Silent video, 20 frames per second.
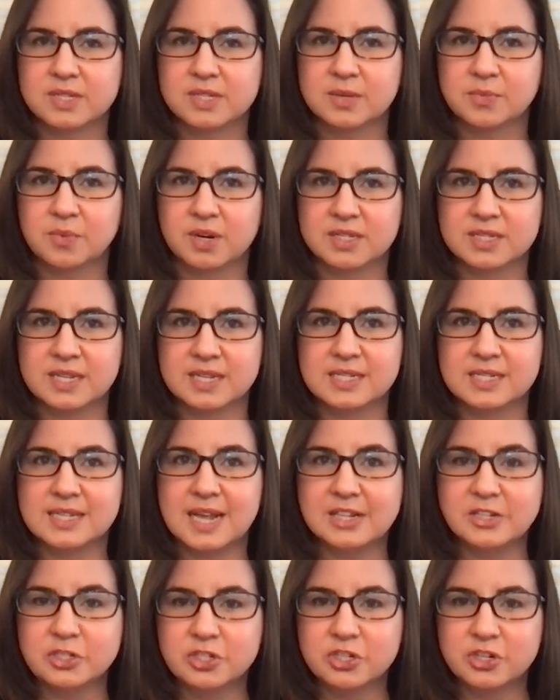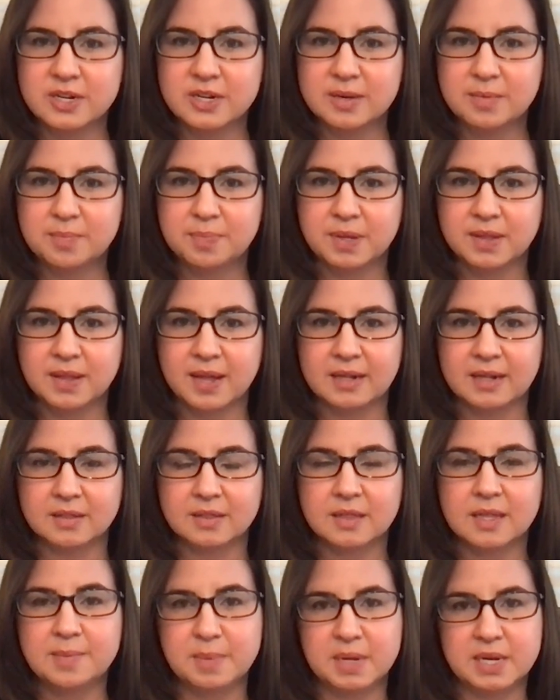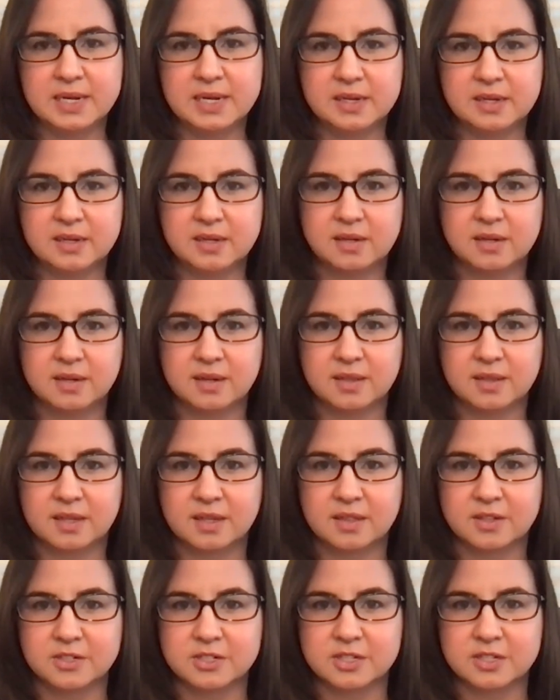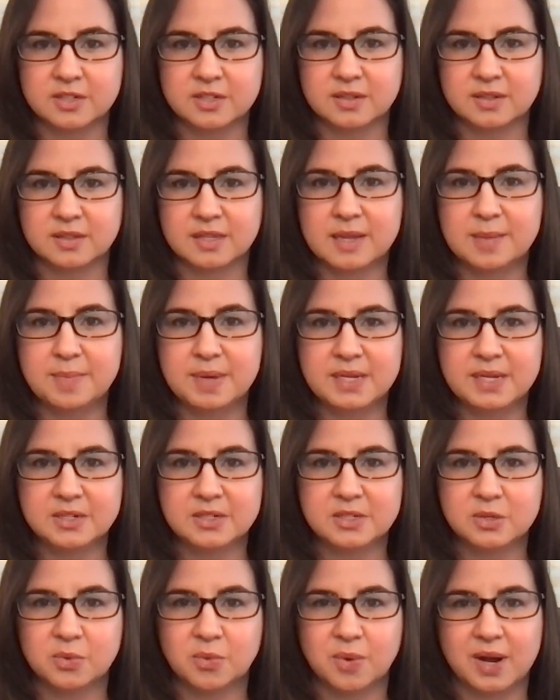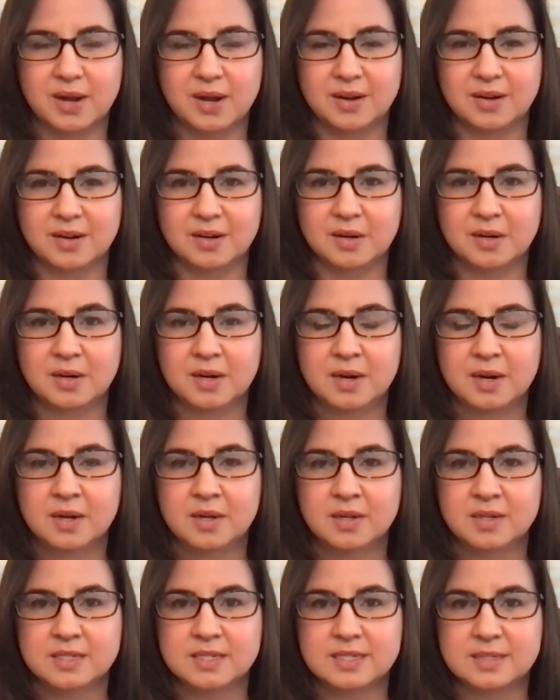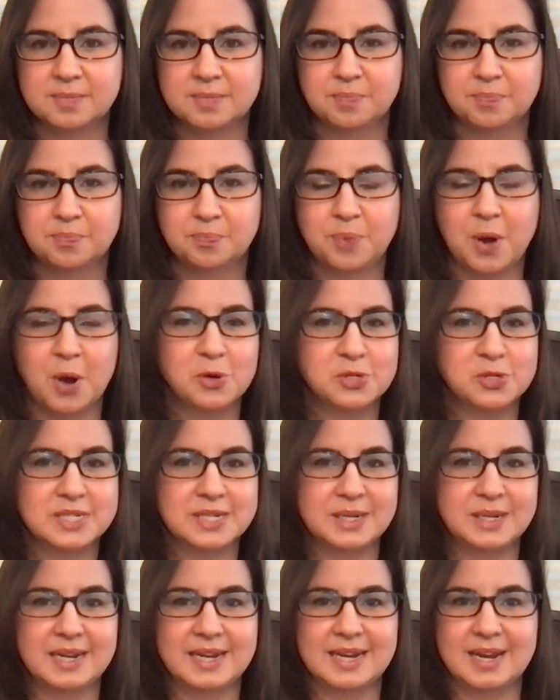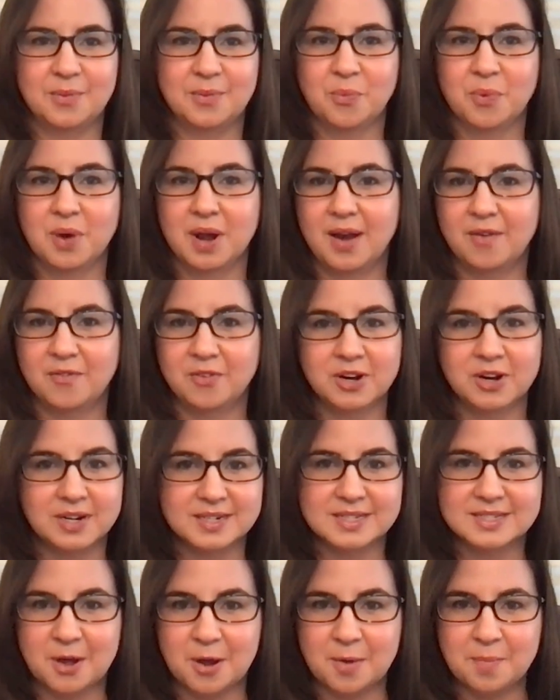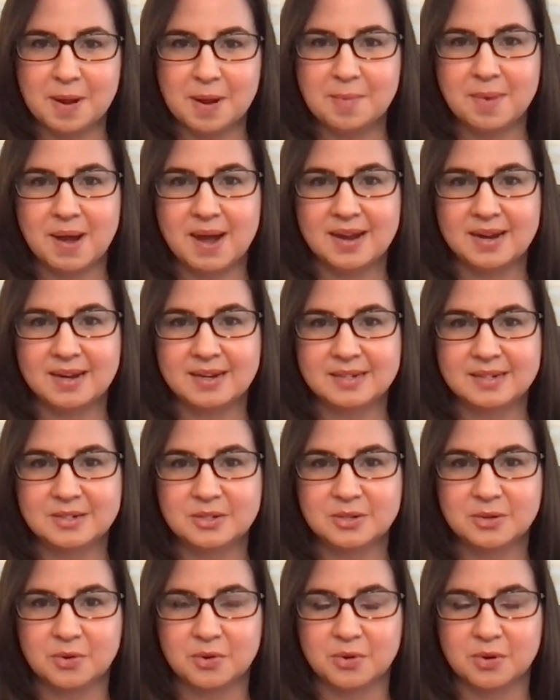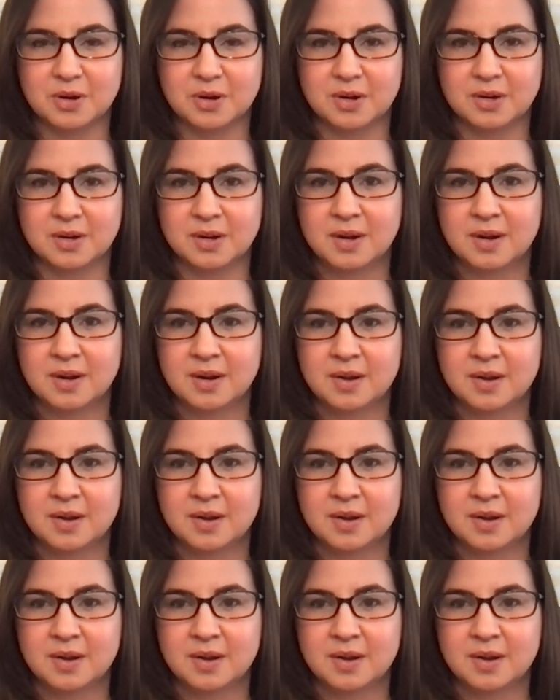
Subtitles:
want to say censor it, but like limit it. I think there's a limit to where posting whatever is on my mind or